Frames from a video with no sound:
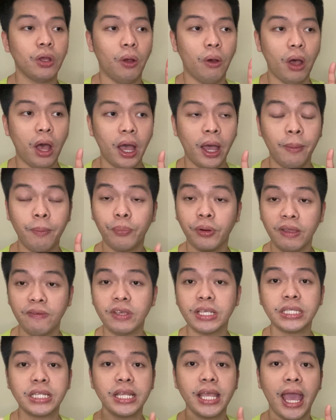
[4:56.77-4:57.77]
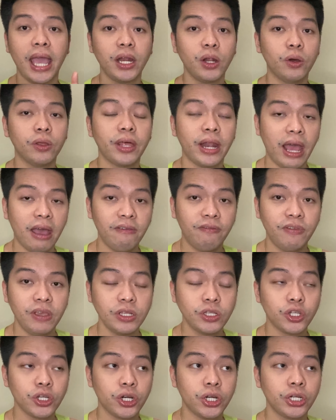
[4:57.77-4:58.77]
Um, previously, I know that I've
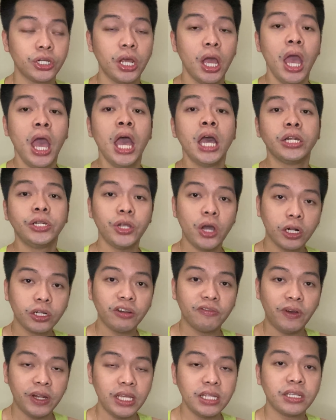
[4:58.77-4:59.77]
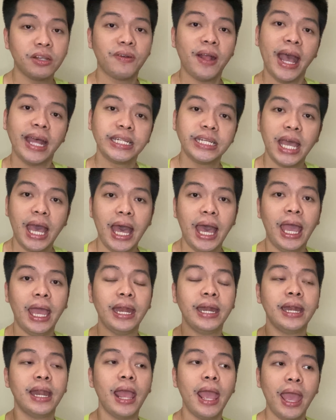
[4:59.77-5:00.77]
featured Dr. Vanita
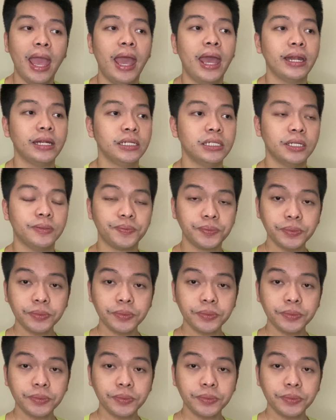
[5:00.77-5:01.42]
Rattan, and